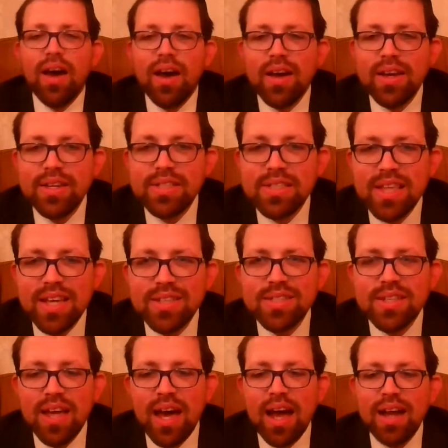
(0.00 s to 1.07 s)
it says,
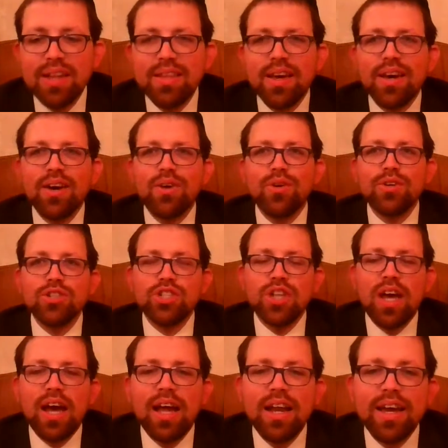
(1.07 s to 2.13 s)
"Al tacharosh
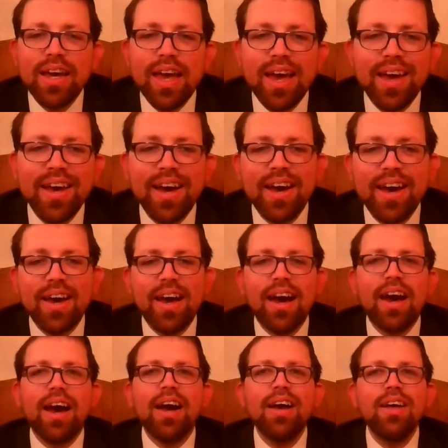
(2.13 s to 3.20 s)
al re'acha
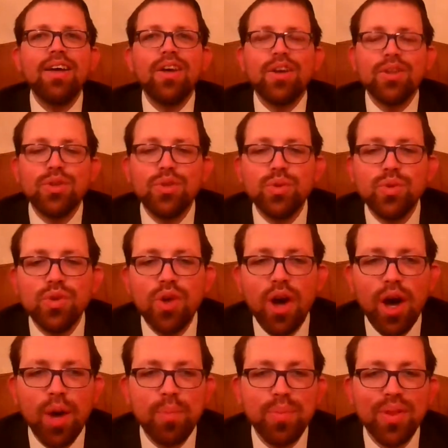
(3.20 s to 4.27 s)
ra'a." Do
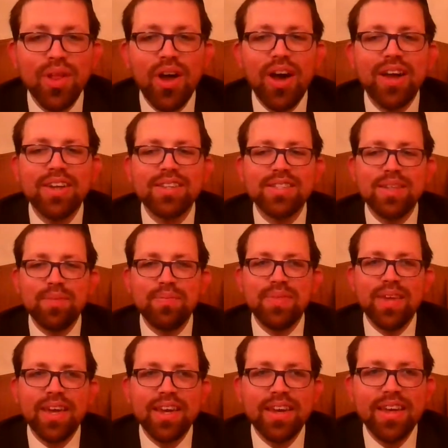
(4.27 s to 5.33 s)
not plot
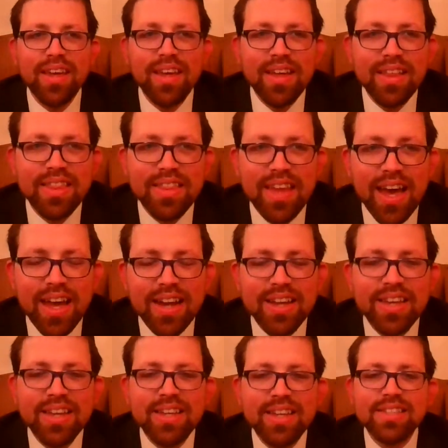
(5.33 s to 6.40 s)
something that
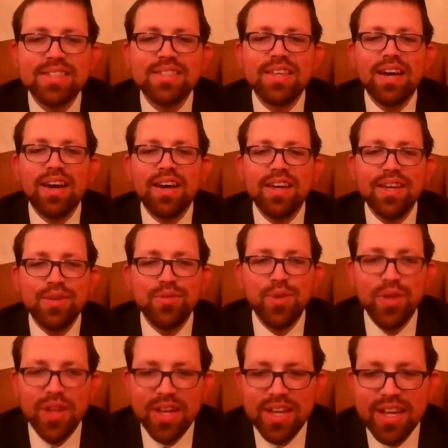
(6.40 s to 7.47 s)
is
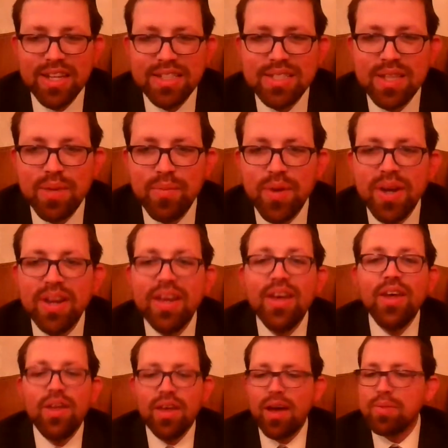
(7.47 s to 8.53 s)
evil against someone.
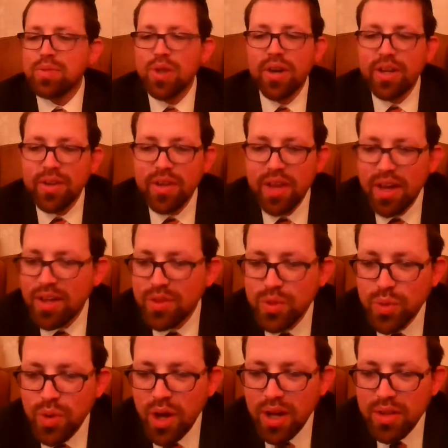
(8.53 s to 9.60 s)
I'm sorry. Do
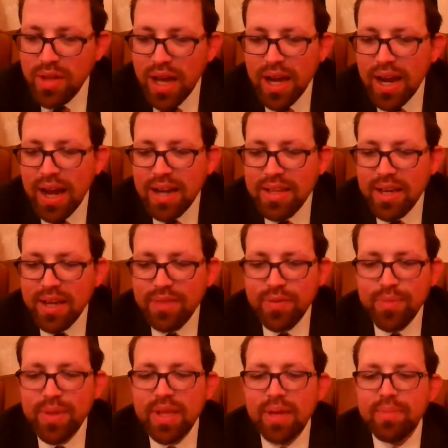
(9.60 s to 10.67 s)
not al tarim im
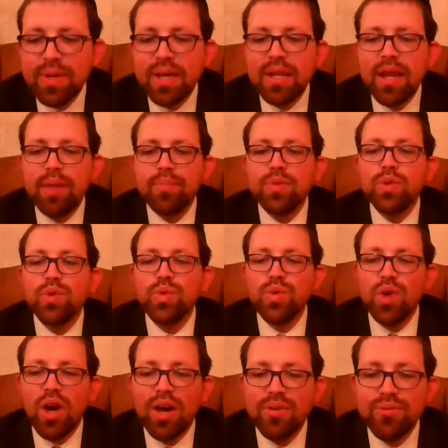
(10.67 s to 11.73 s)
adam chinam. Do
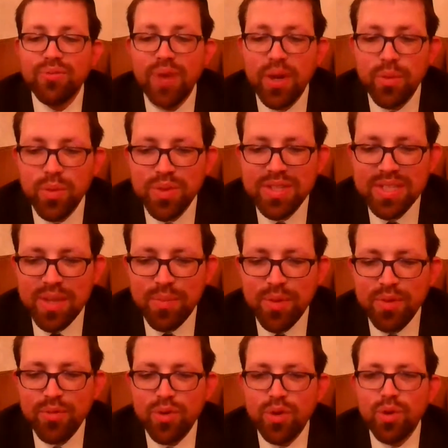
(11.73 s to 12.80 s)
not fight with
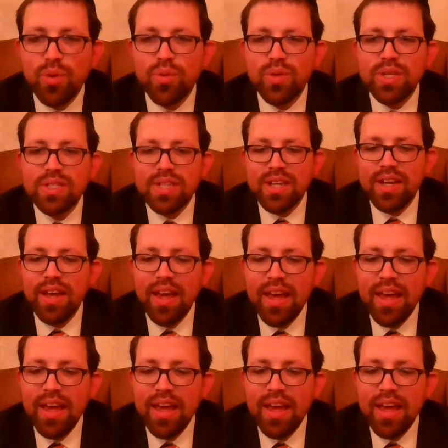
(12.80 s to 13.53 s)
someone for no reason.